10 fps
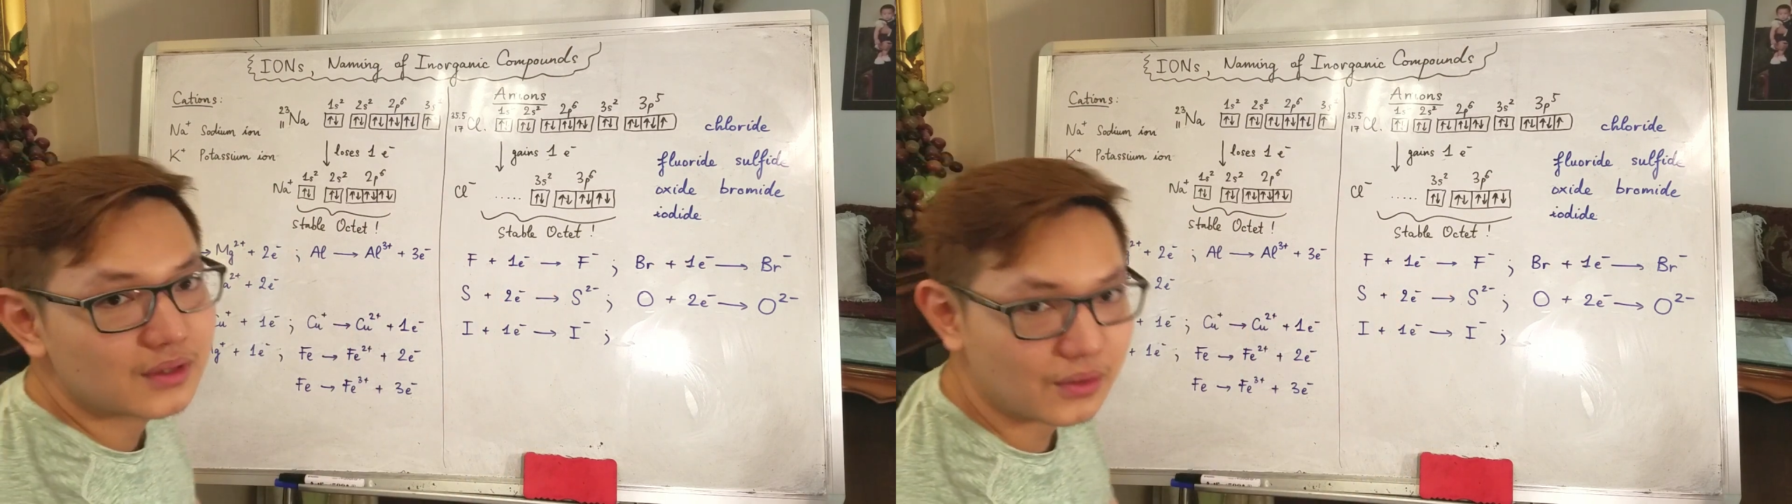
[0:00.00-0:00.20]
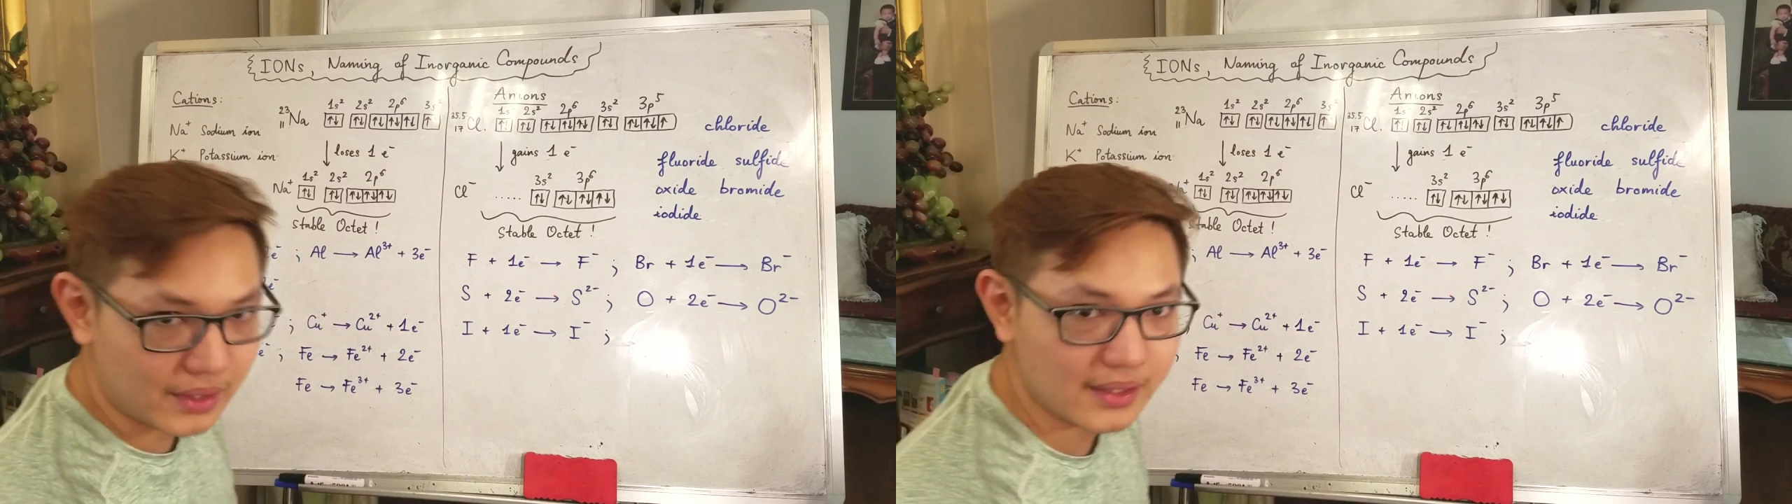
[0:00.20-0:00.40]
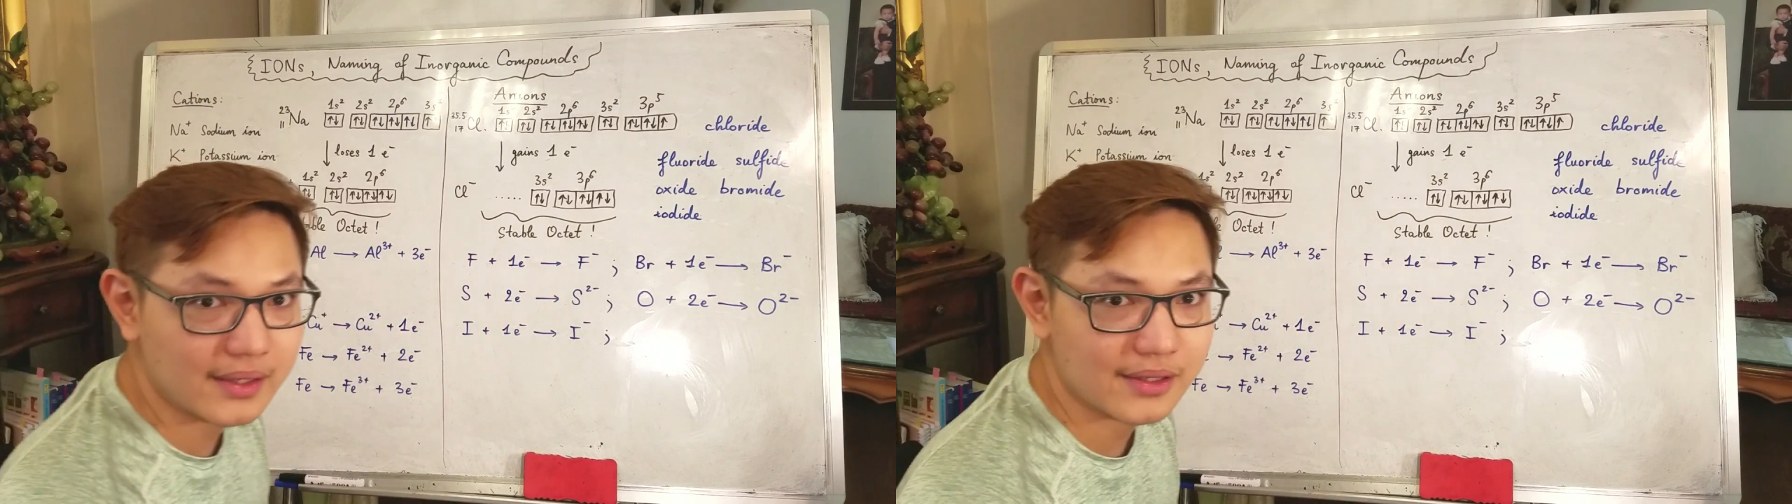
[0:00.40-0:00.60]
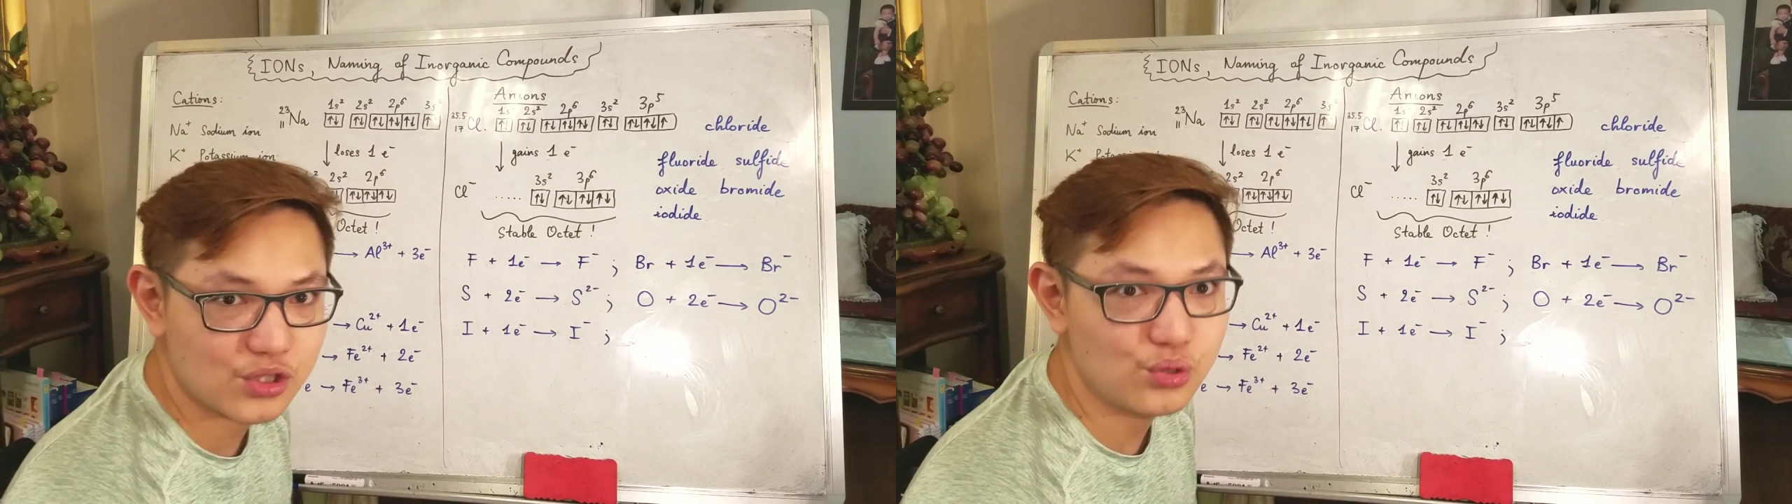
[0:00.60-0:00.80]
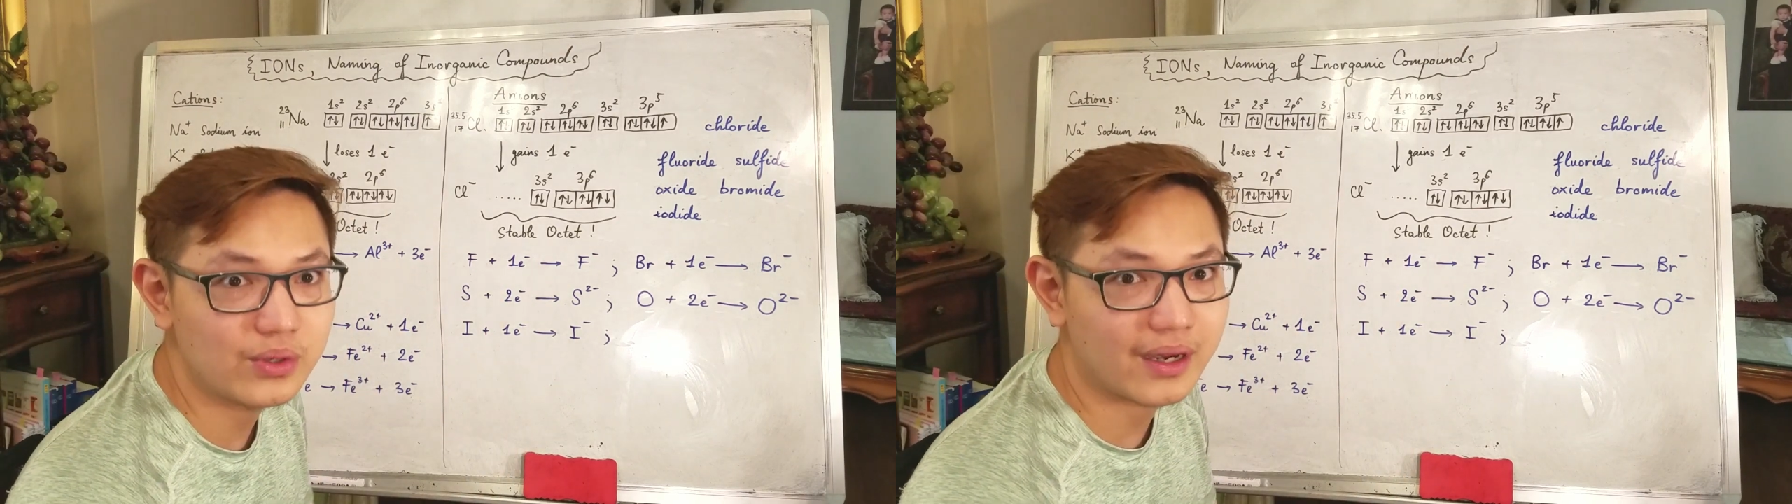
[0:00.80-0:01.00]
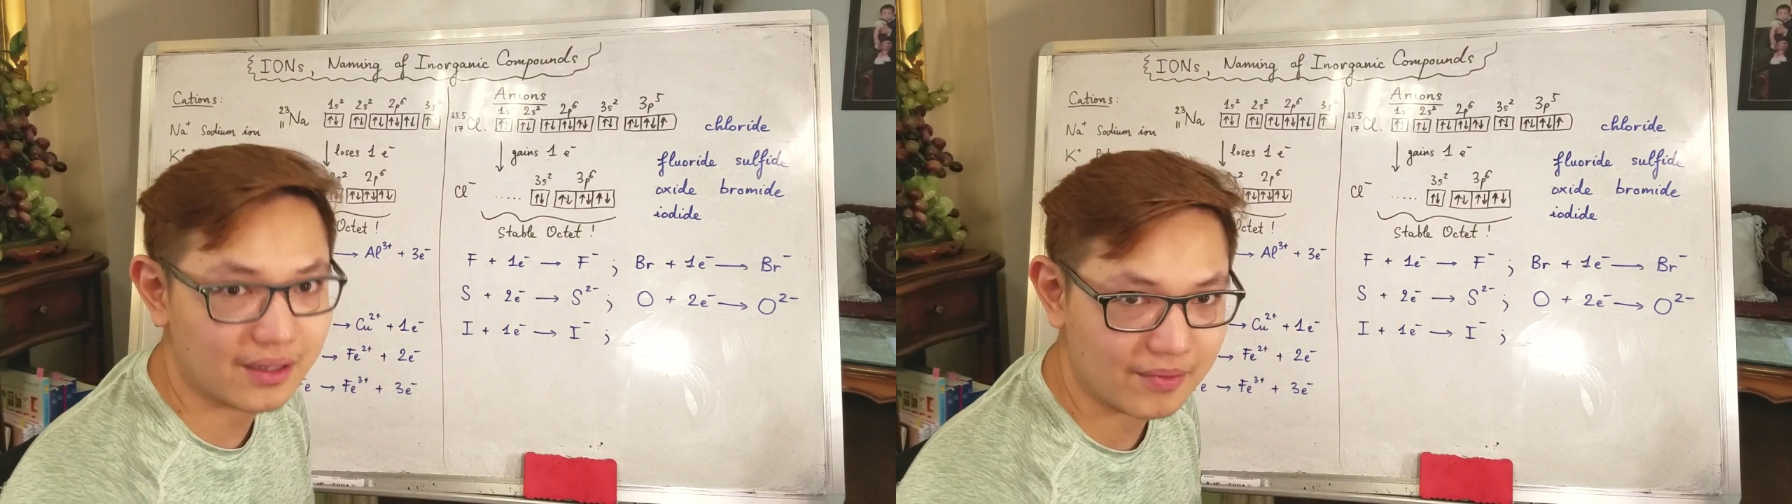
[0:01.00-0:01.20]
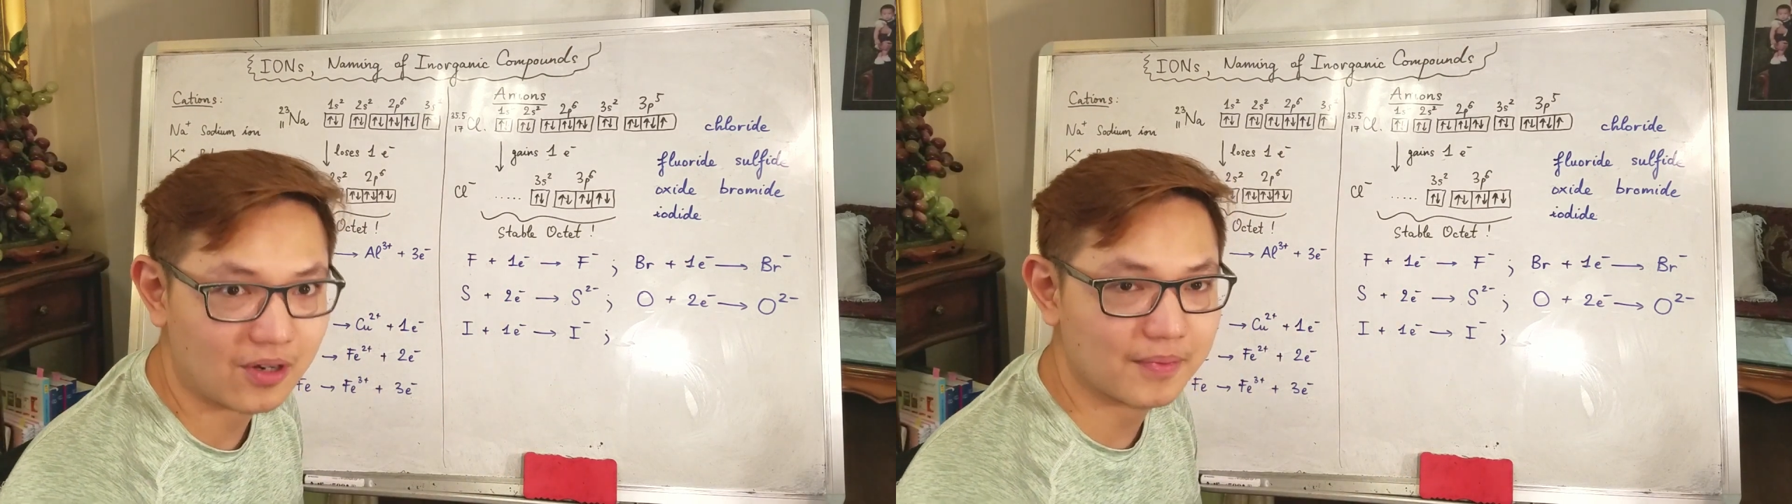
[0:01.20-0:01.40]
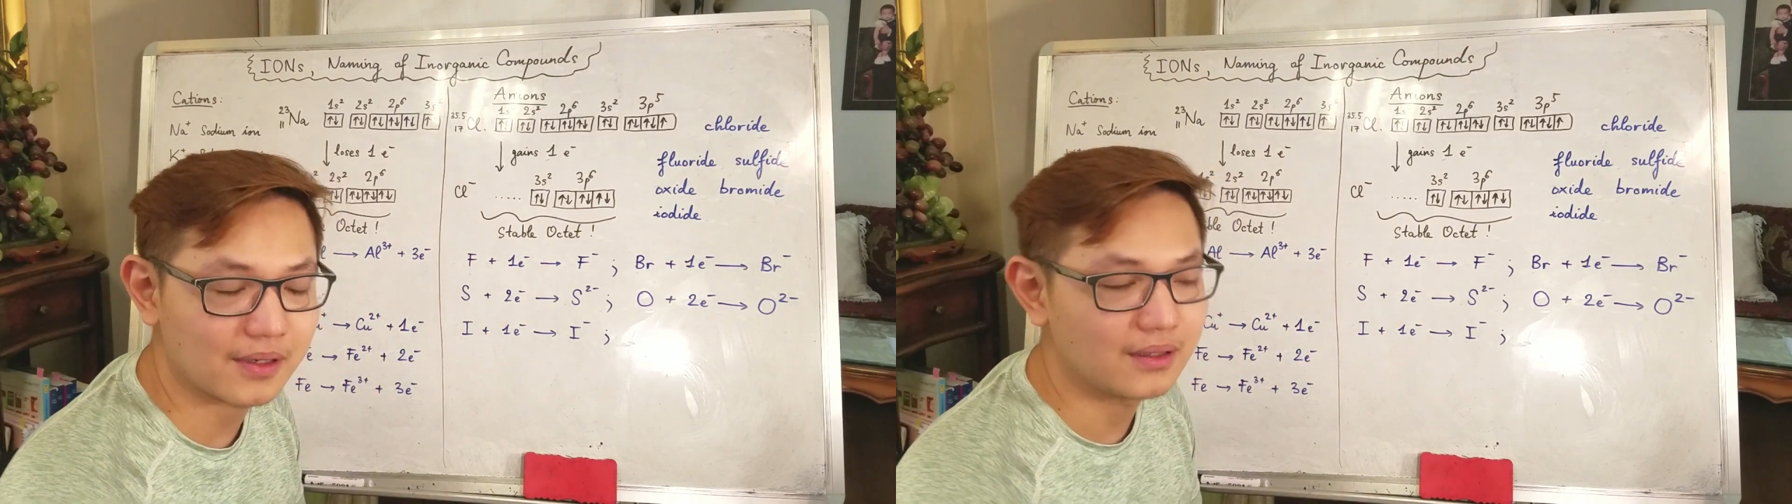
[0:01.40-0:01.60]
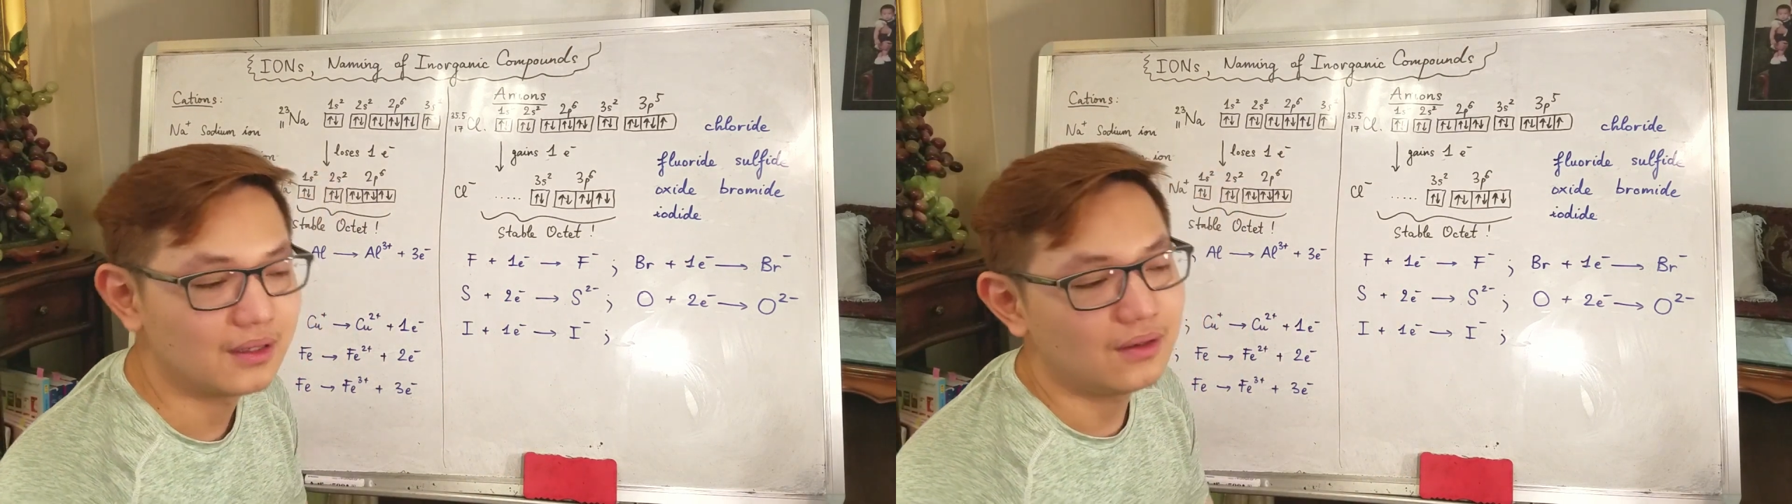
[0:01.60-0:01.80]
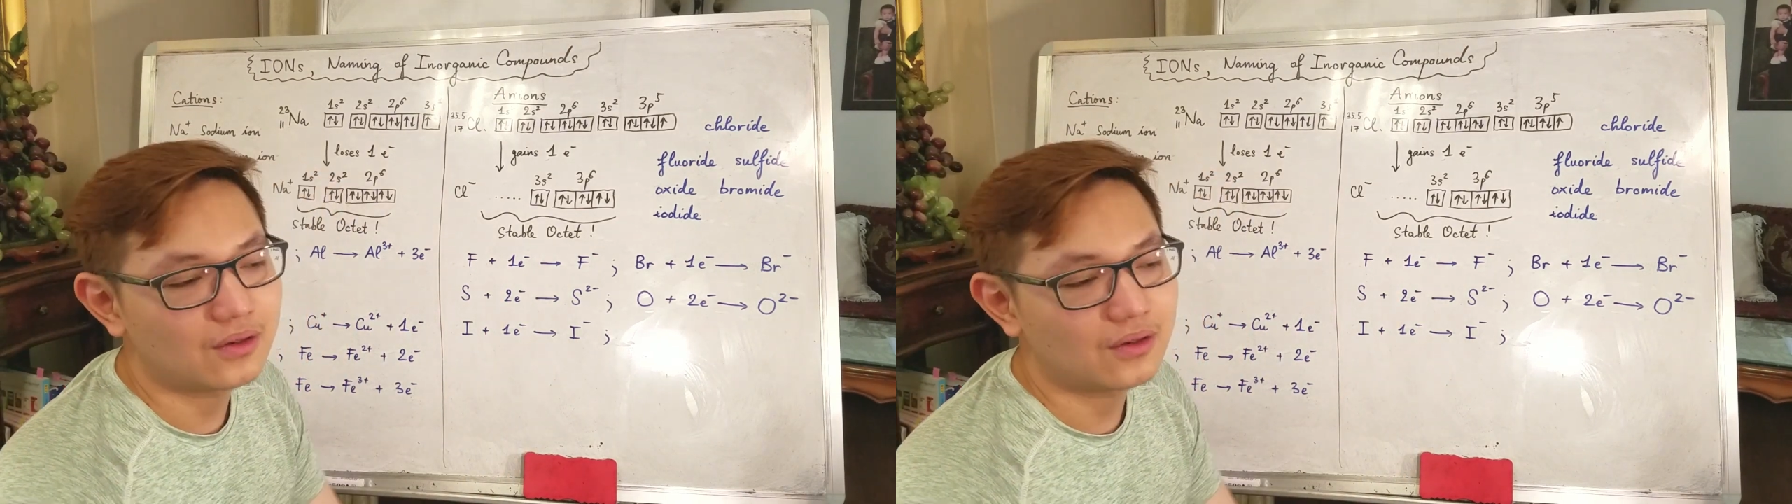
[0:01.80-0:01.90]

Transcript: Okay, there are two kinds of copper,